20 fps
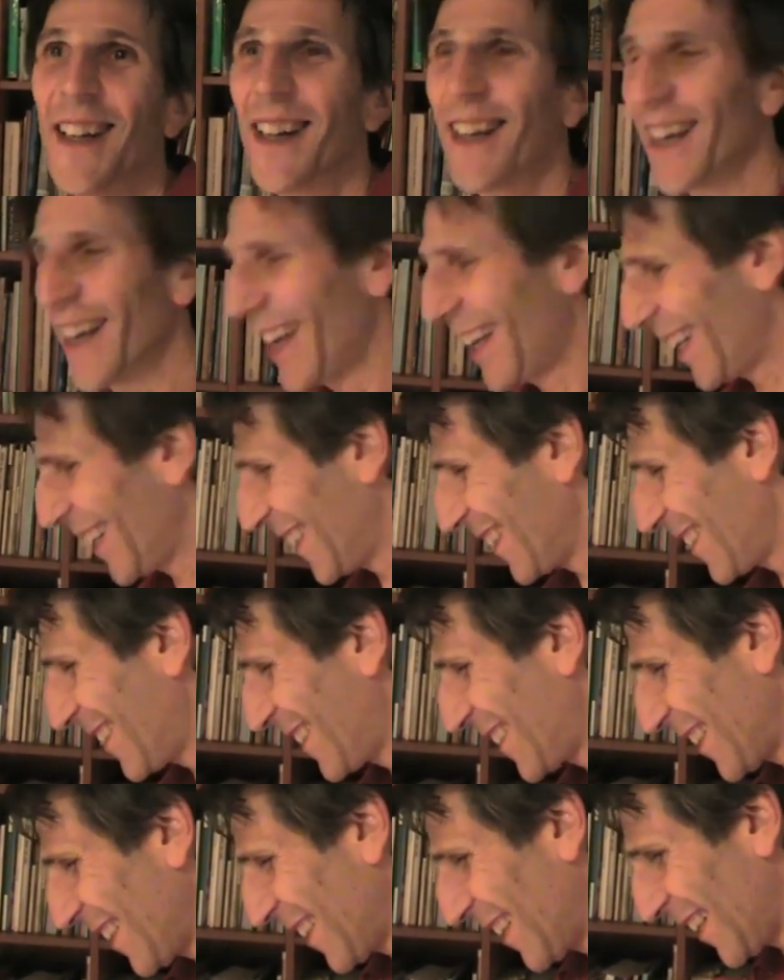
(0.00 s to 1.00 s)
and
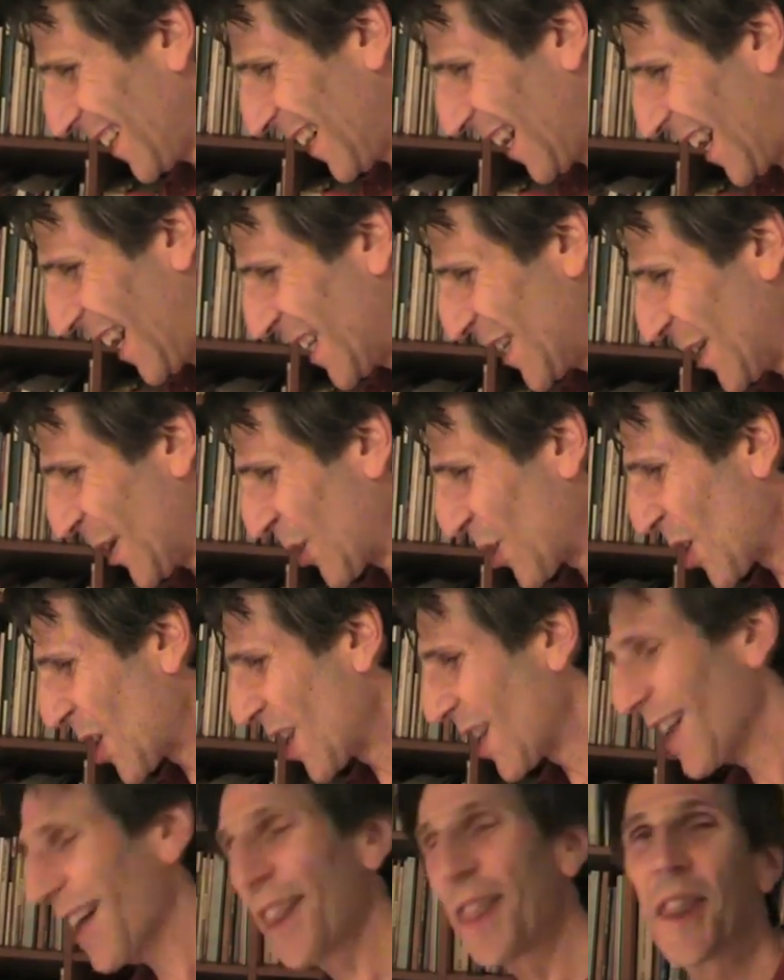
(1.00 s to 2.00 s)
I know
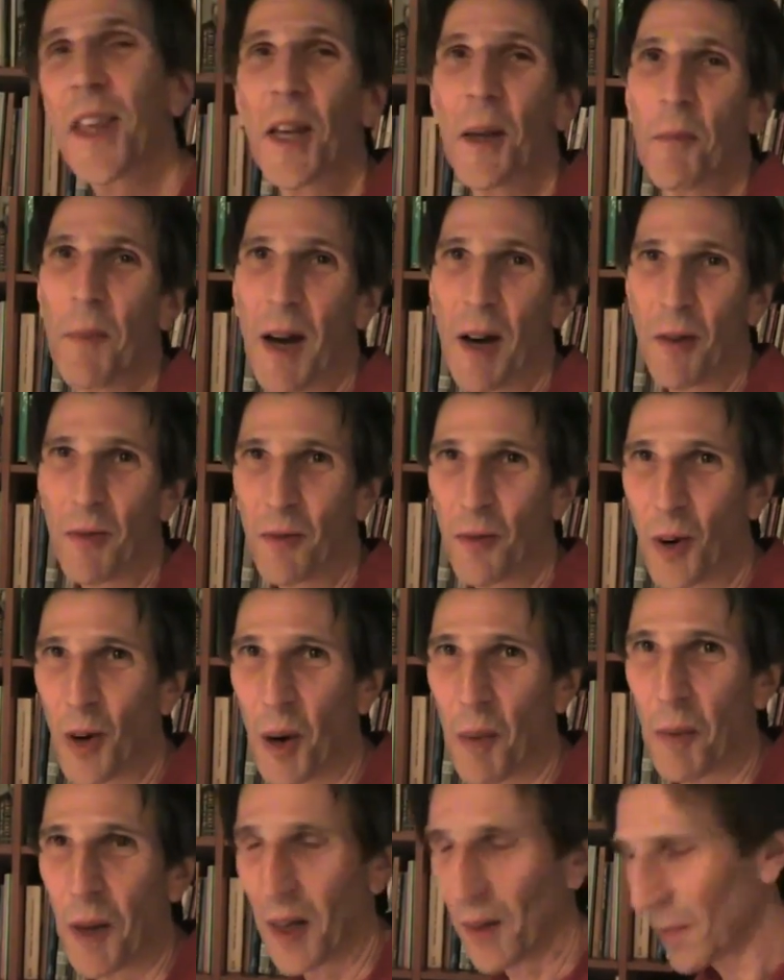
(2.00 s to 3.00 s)
nothing about
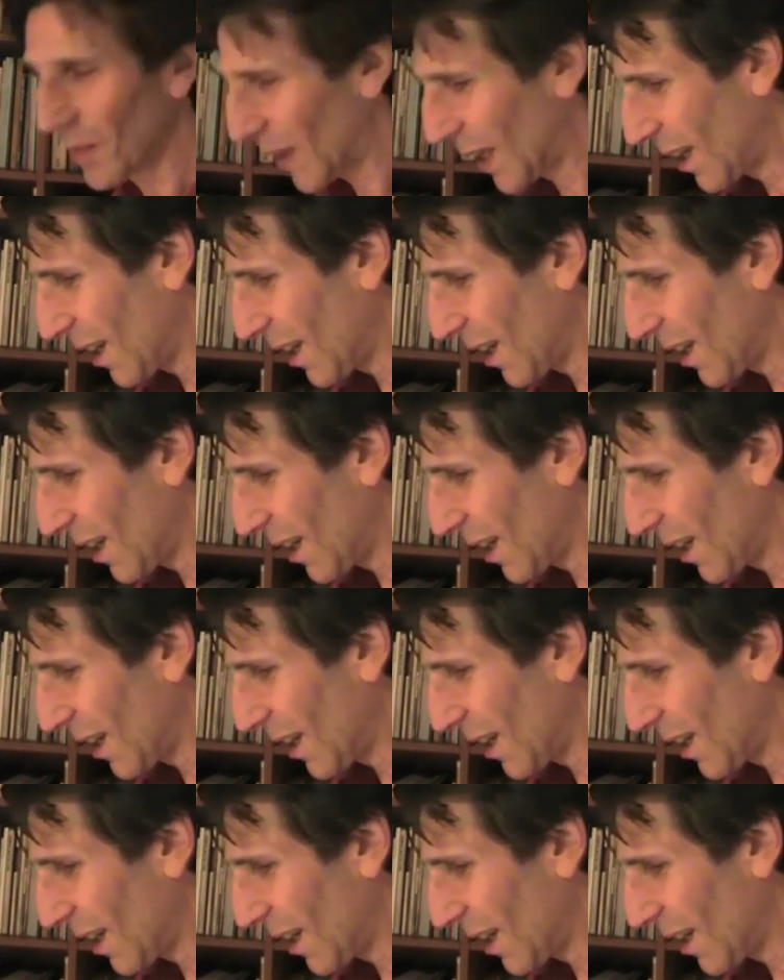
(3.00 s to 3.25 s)
farming.